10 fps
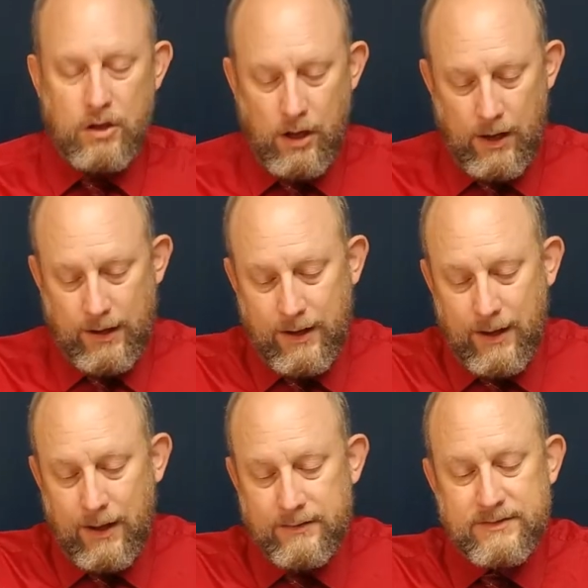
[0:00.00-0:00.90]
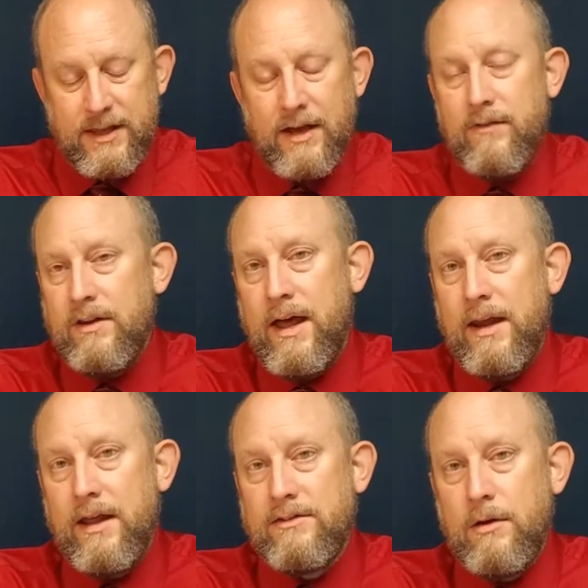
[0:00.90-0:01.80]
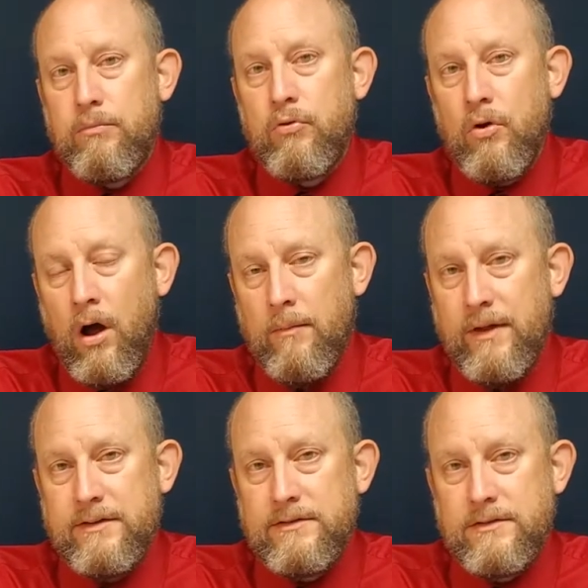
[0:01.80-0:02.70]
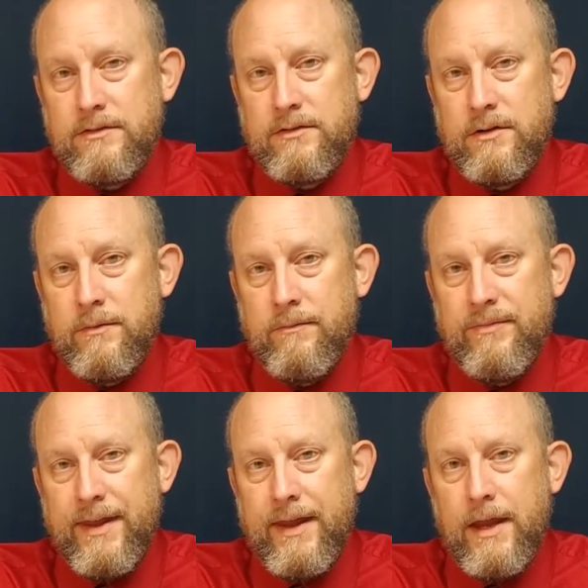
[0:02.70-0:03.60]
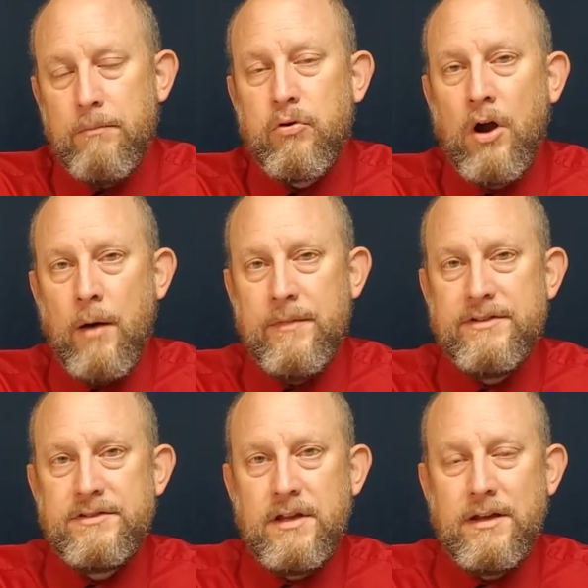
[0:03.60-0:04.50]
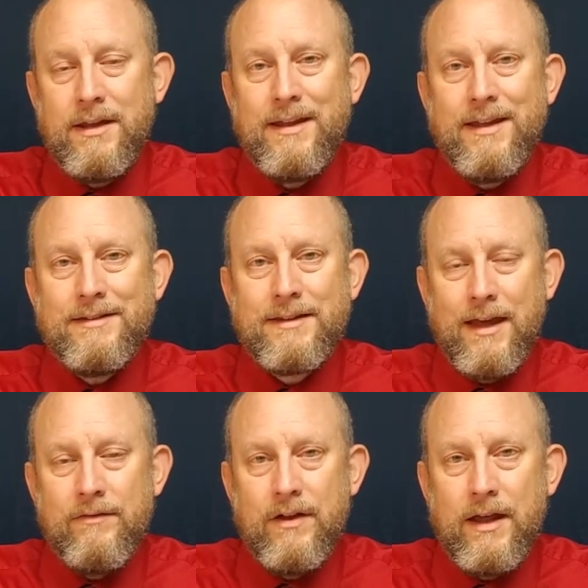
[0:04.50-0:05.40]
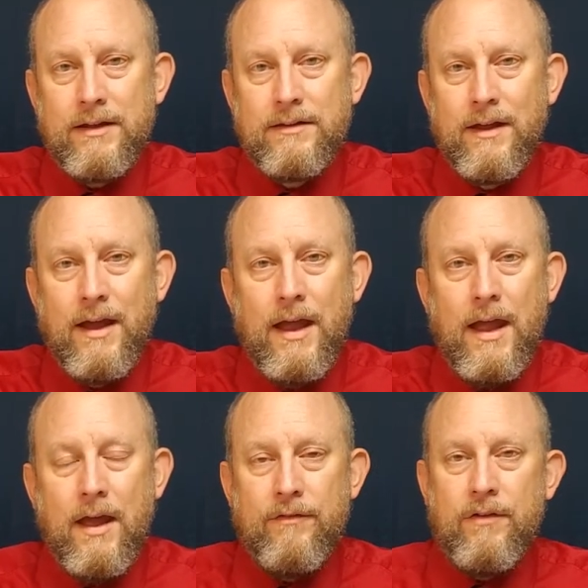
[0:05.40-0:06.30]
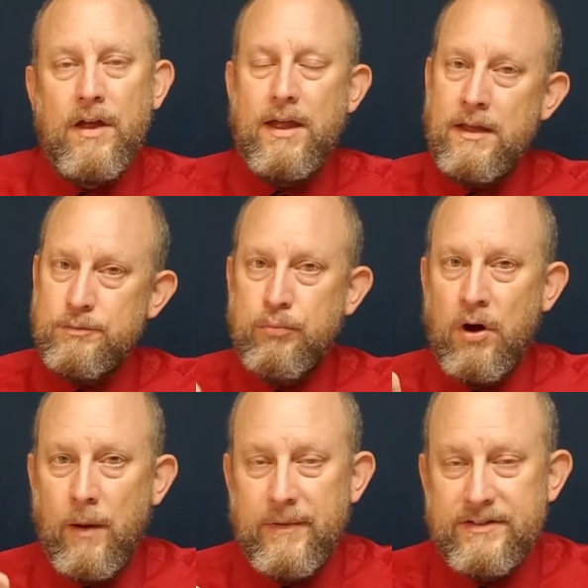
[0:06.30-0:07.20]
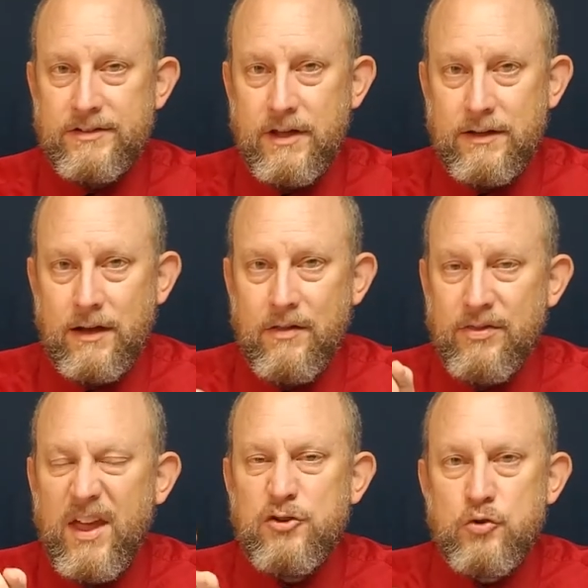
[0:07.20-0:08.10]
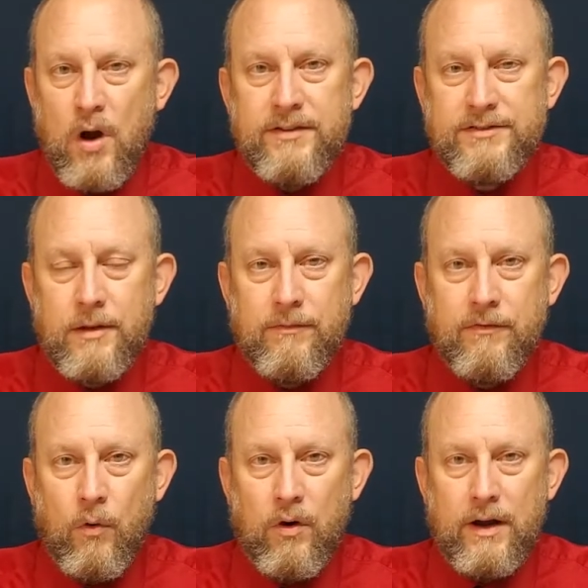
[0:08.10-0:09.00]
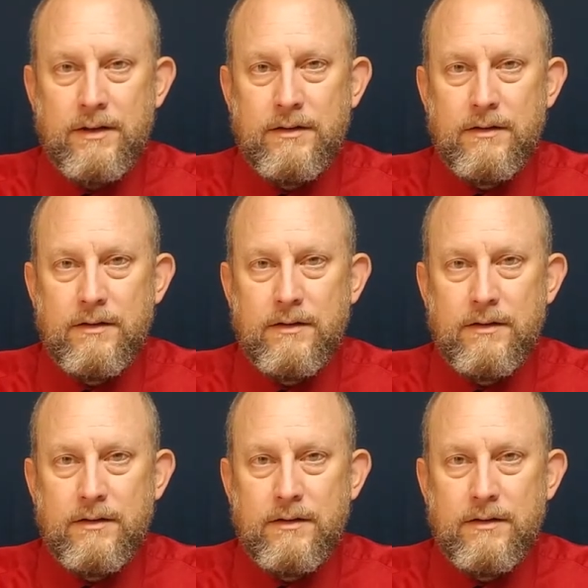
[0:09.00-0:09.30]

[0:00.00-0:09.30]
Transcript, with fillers: God has given that as a promise. Promised it, He has given it. If He has promised it, then trust Him for it.